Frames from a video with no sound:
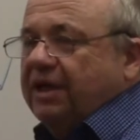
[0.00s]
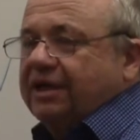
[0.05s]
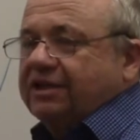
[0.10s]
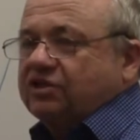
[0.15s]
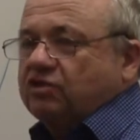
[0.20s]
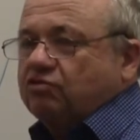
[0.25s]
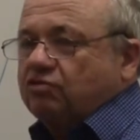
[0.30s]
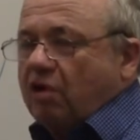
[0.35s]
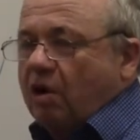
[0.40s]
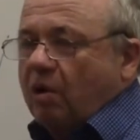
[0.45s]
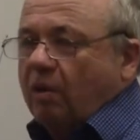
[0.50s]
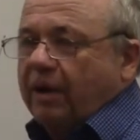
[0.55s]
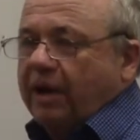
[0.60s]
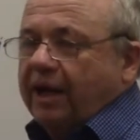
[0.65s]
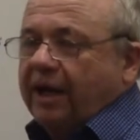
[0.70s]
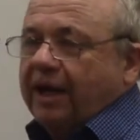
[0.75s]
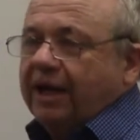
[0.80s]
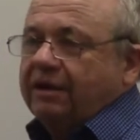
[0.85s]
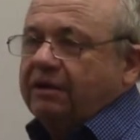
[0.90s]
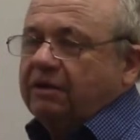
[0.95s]
is
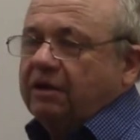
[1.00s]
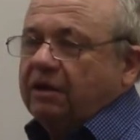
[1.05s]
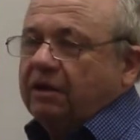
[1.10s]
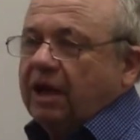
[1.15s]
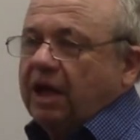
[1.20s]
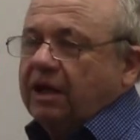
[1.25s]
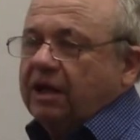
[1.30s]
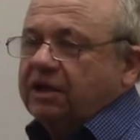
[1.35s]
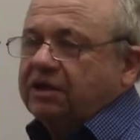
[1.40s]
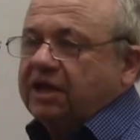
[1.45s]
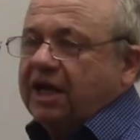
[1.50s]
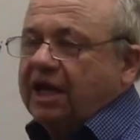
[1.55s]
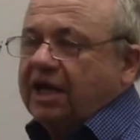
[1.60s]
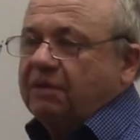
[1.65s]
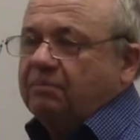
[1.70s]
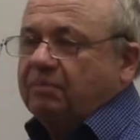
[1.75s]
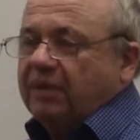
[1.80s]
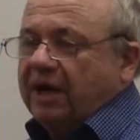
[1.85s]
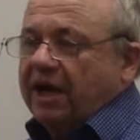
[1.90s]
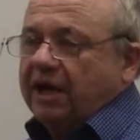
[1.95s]
growing and is
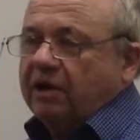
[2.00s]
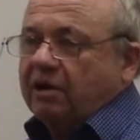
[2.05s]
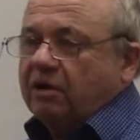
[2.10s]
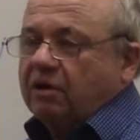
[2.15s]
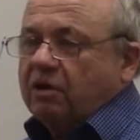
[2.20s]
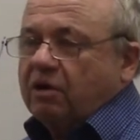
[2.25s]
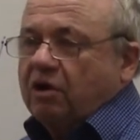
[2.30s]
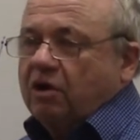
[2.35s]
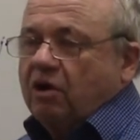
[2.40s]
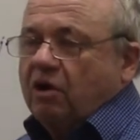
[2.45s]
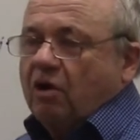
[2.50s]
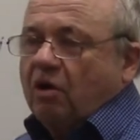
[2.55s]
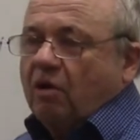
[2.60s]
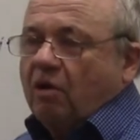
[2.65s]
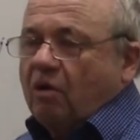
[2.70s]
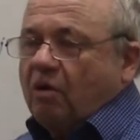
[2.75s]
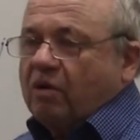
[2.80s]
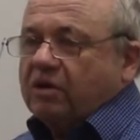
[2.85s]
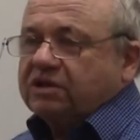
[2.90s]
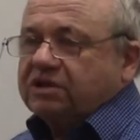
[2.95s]
getting better
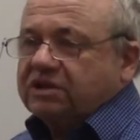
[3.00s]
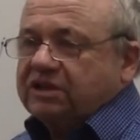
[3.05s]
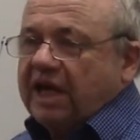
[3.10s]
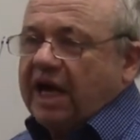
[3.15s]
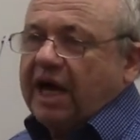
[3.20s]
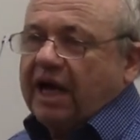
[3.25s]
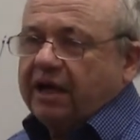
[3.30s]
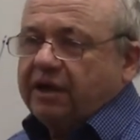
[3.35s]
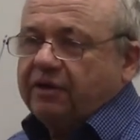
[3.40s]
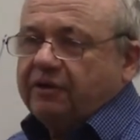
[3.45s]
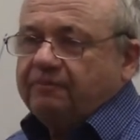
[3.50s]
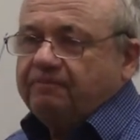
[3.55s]
or is not.